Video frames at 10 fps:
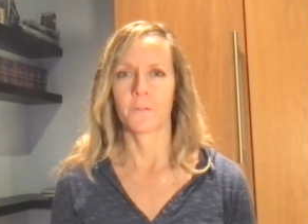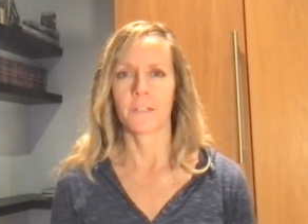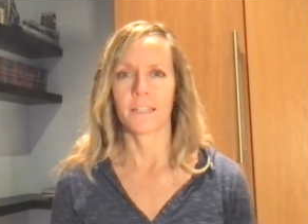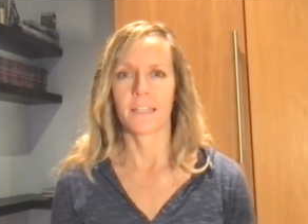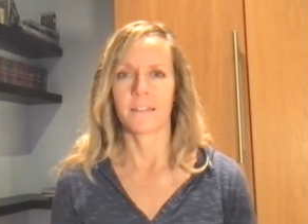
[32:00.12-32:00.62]

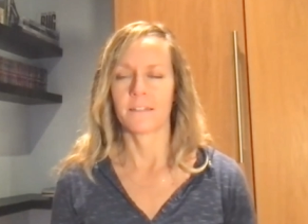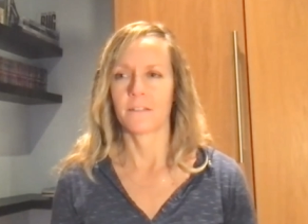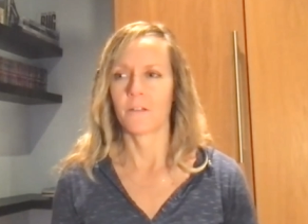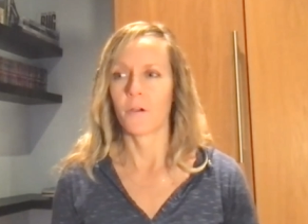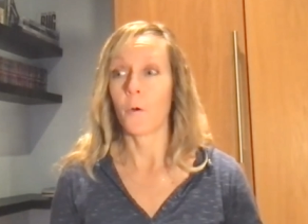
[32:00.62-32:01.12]
fluid and
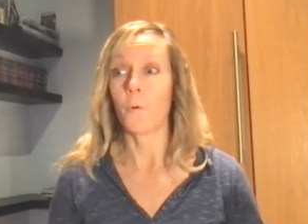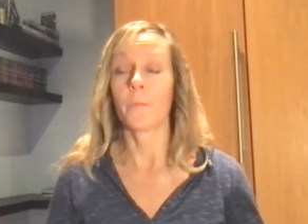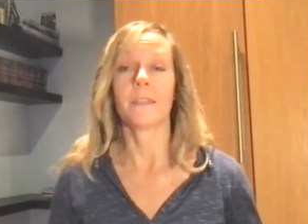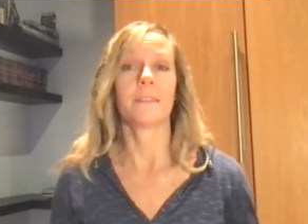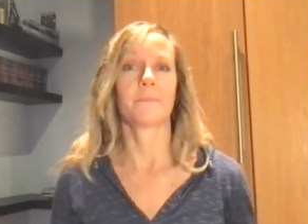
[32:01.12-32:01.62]

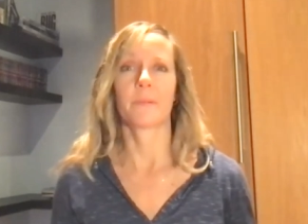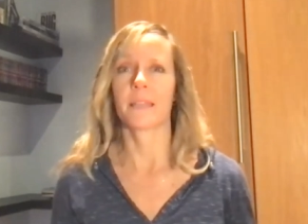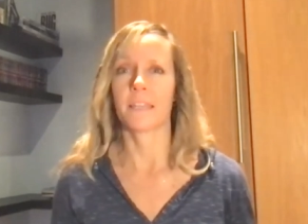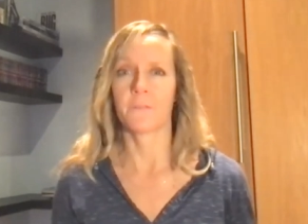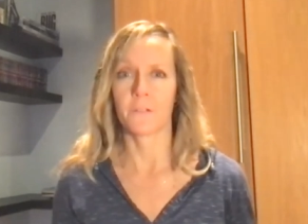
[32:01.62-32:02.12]
open and
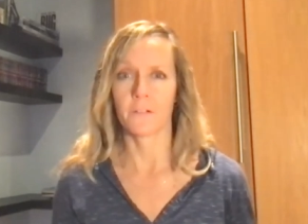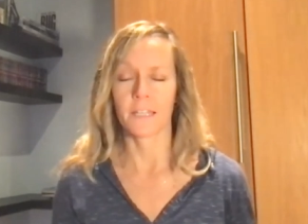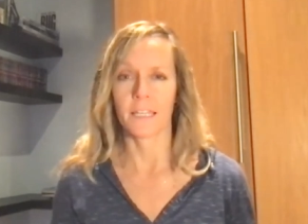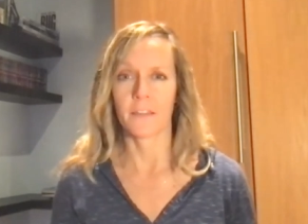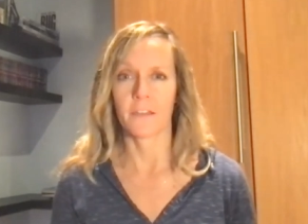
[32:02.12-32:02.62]
playful
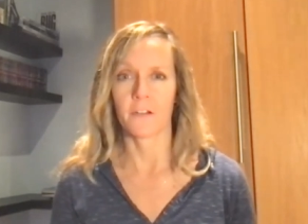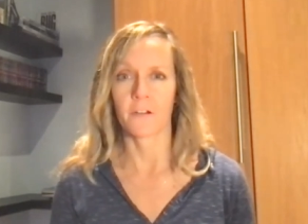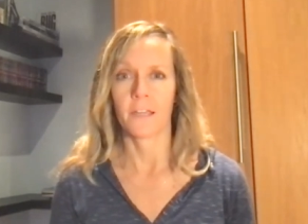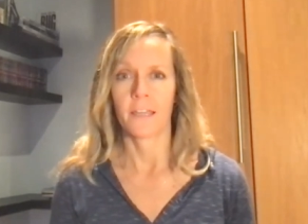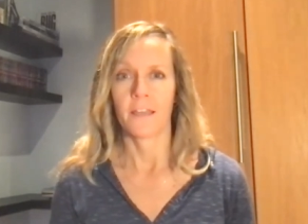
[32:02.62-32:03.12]
in
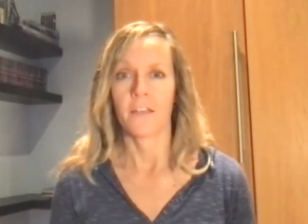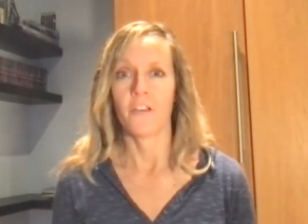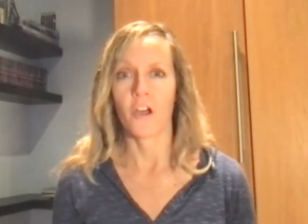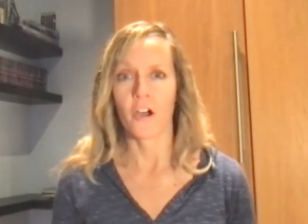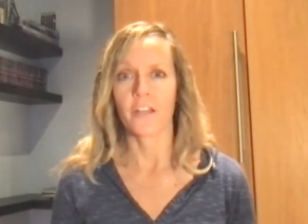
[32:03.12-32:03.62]
their
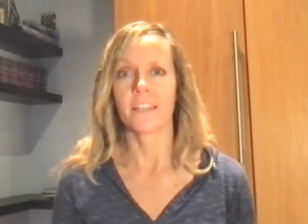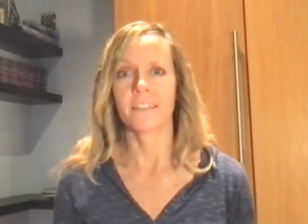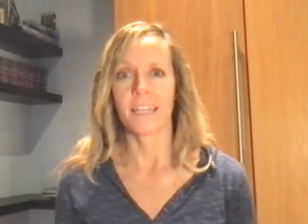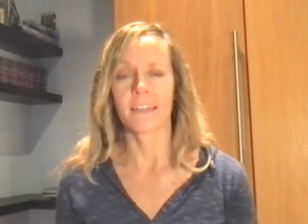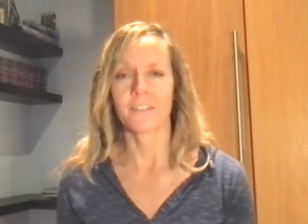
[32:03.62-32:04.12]

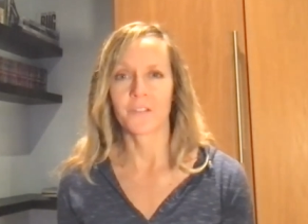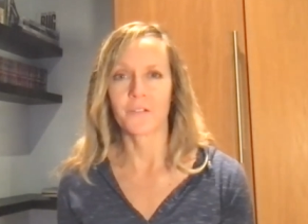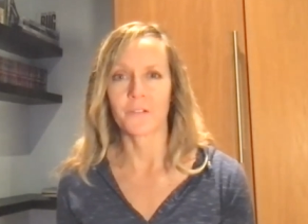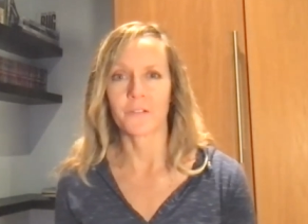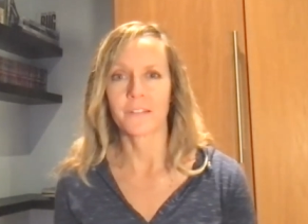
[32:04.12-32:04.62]

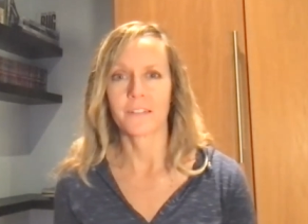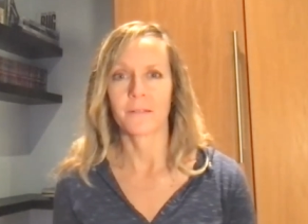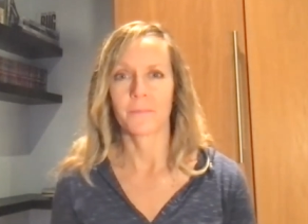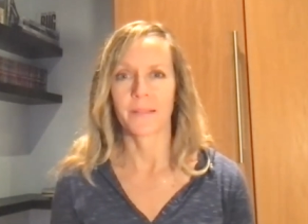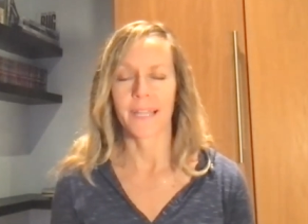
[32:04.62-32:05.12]
non-technical
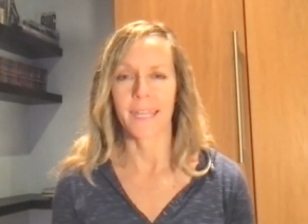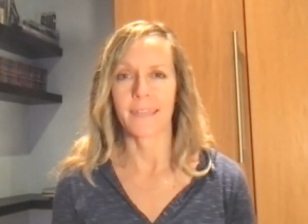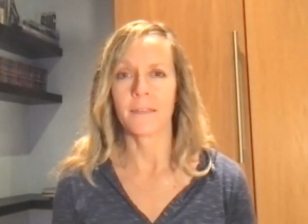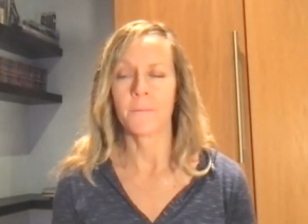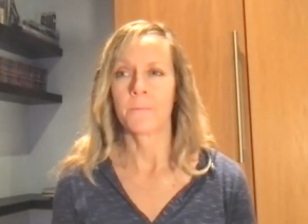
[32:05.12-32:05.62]

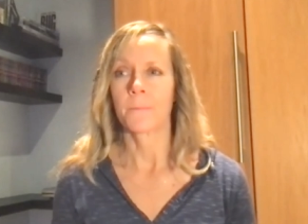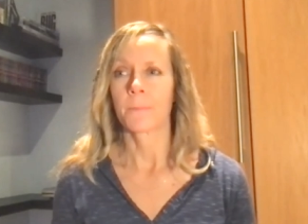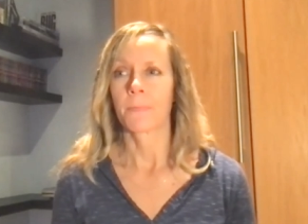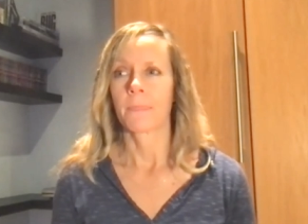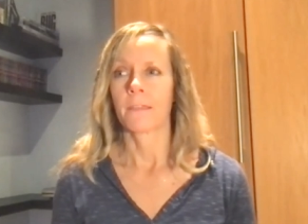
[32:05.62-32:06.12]
play
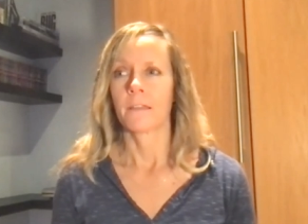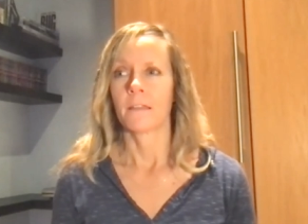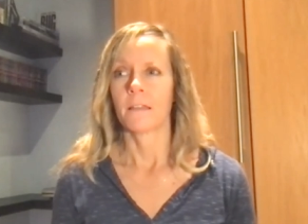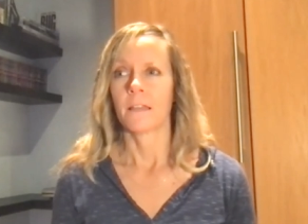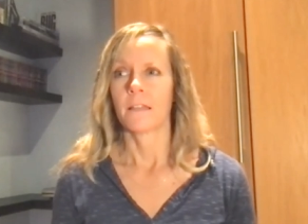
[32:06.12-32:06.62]

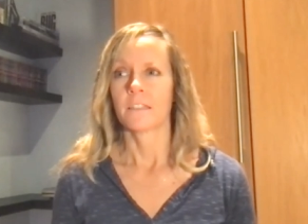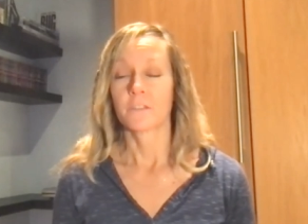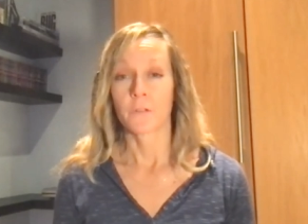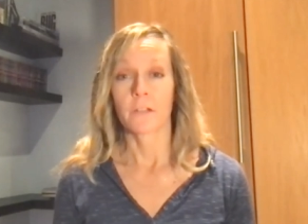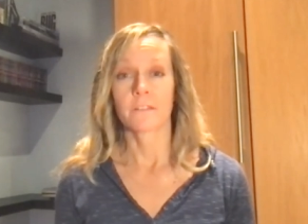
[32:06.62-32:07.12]

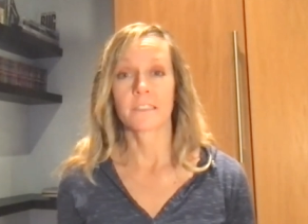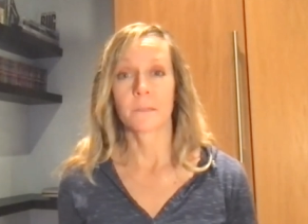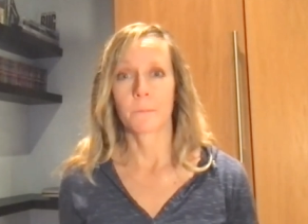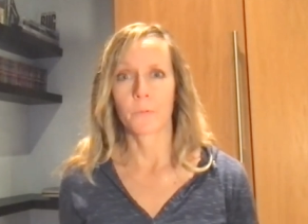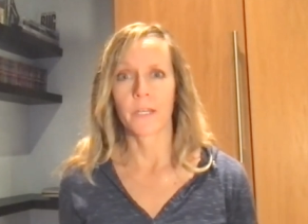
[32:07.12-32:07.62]
struggles
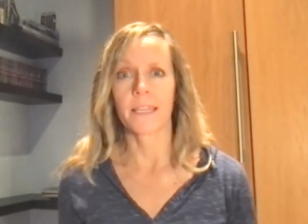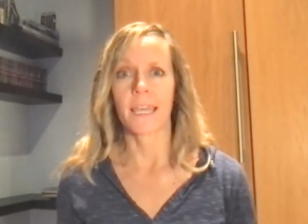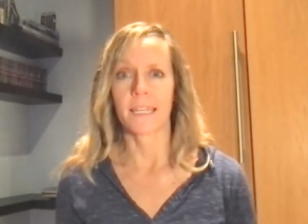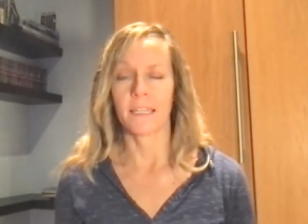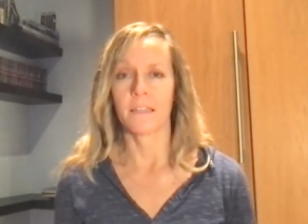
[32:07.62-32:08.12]
to bring
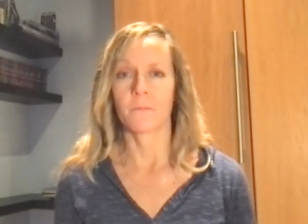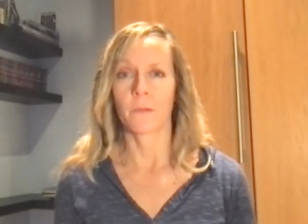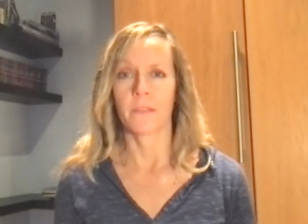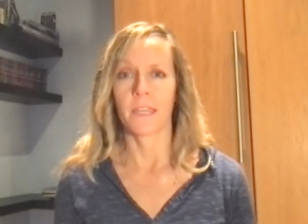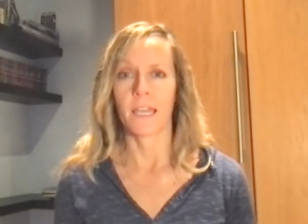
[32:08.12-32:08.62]
that in
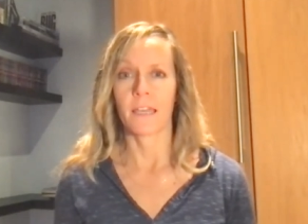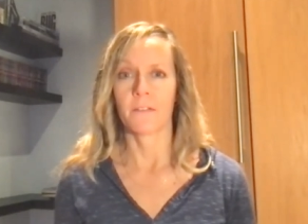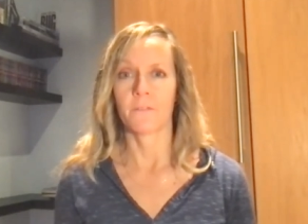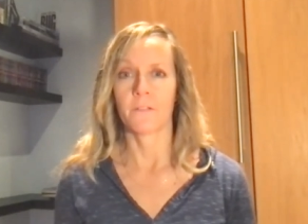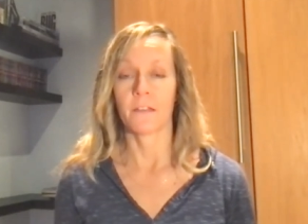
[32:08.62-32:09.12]
when they
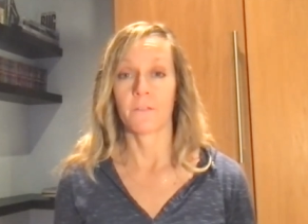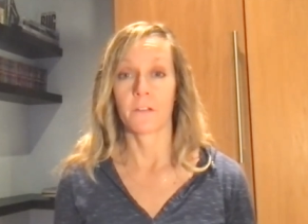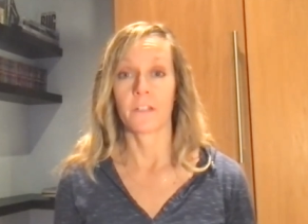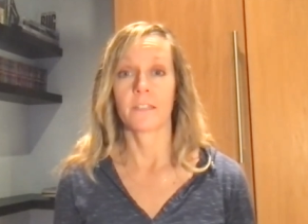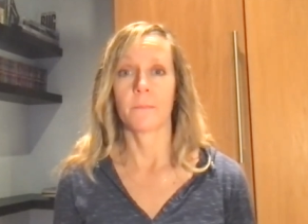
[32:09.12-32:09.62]
have a
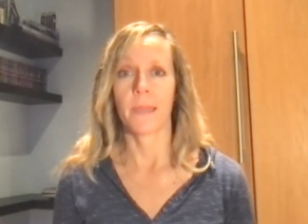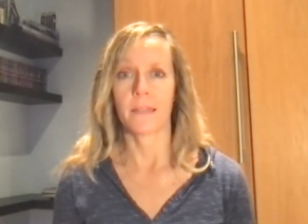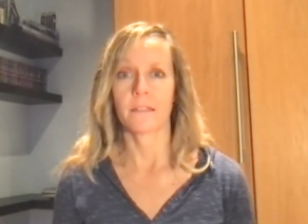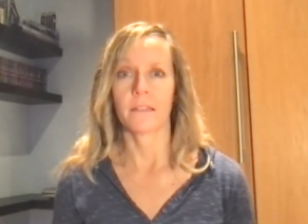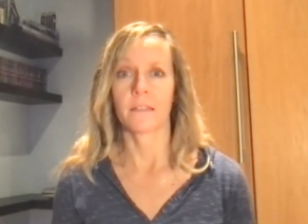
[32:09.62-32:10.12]
very
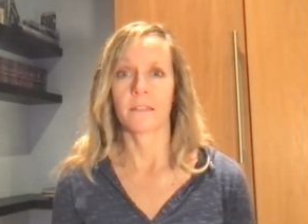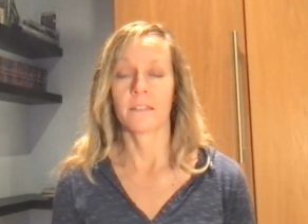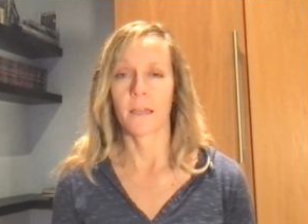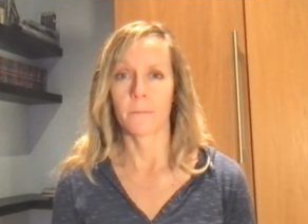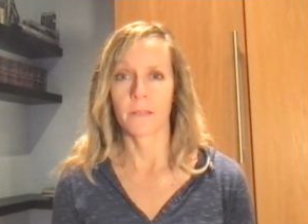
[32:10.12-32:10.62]
demanding
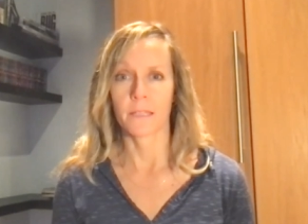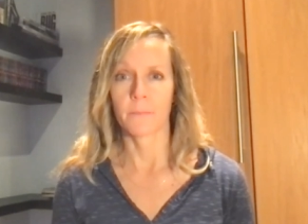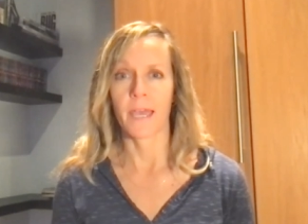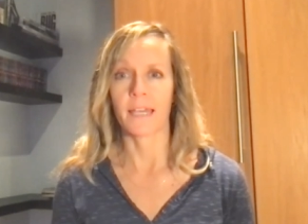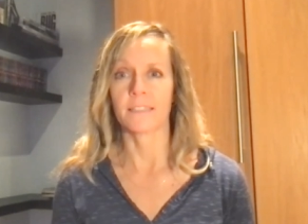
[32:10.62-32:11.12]
tumbling
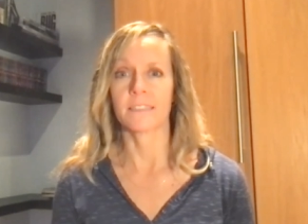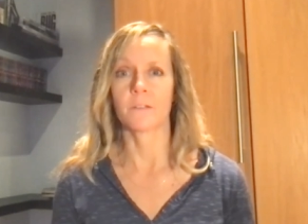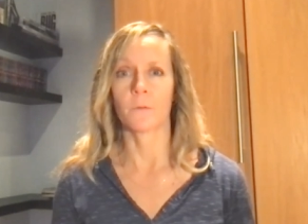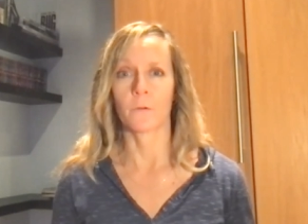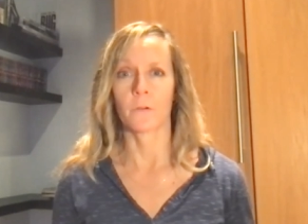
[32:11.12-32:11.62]
pass
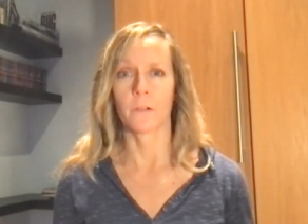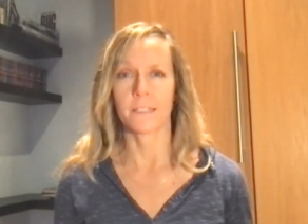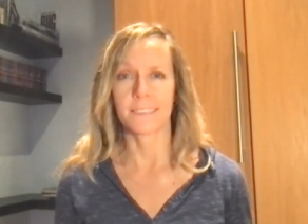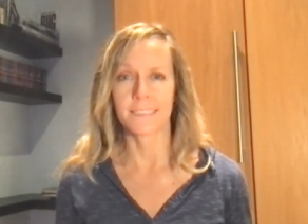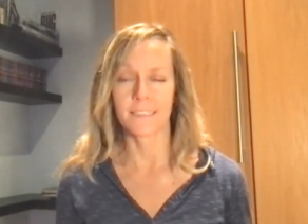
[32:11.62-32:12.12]
or
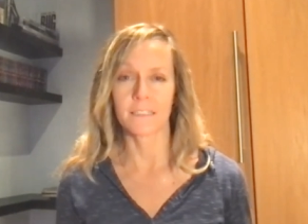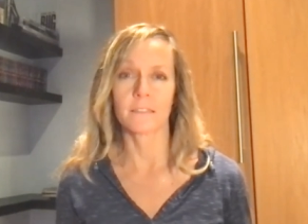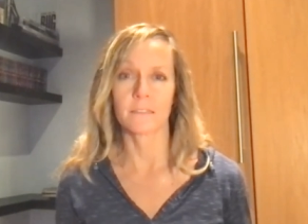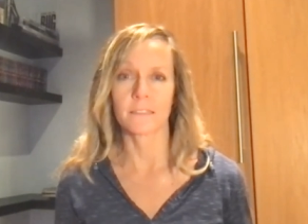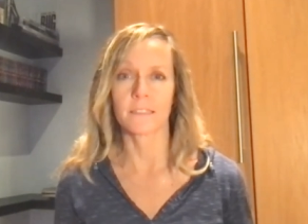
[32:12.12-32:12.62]

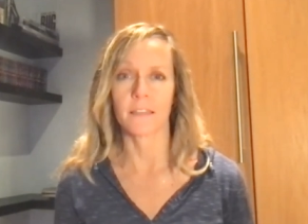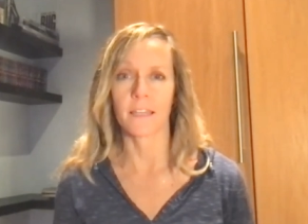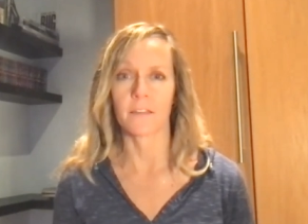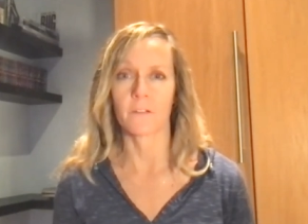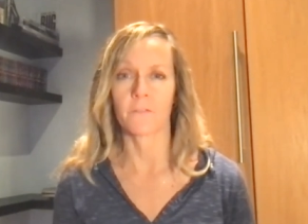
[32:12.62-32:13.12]
skills
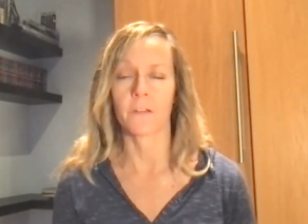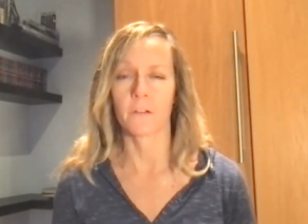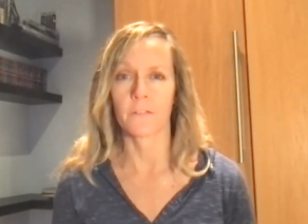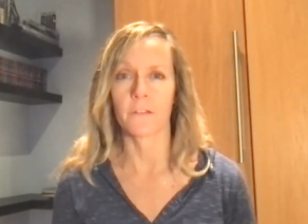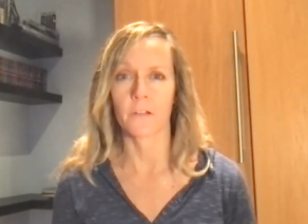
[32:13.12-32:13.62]
that they're
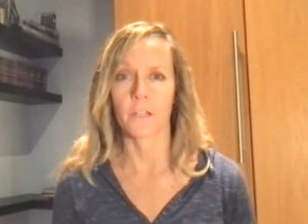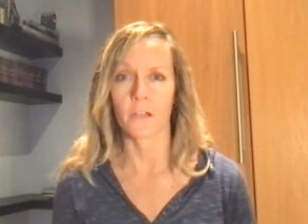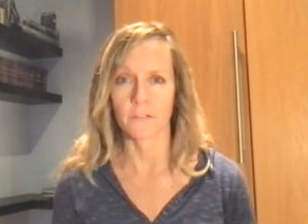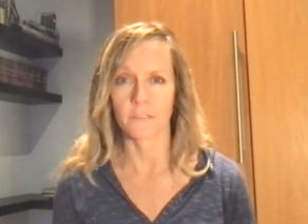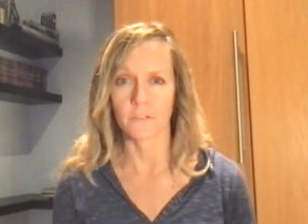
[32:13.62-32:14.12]
very, very
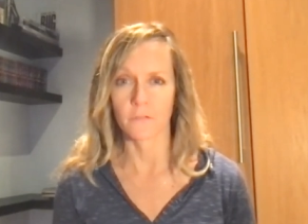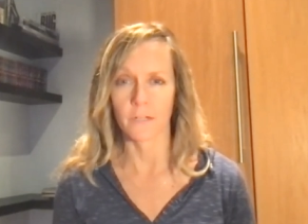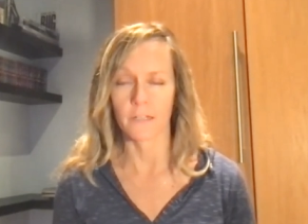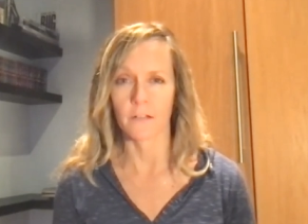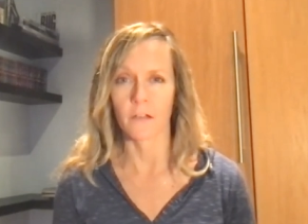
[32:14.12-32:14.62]

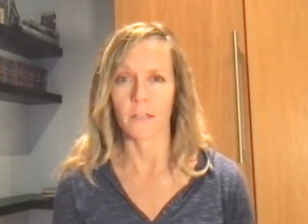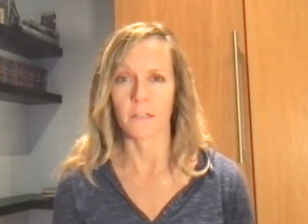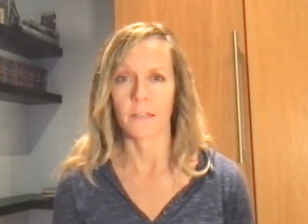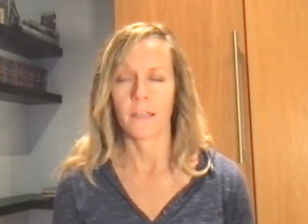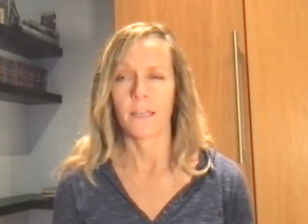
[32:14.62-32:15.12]
concentrated
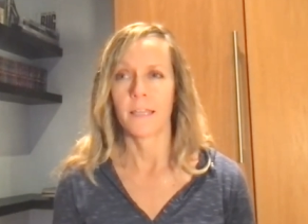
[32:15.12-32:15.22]
on.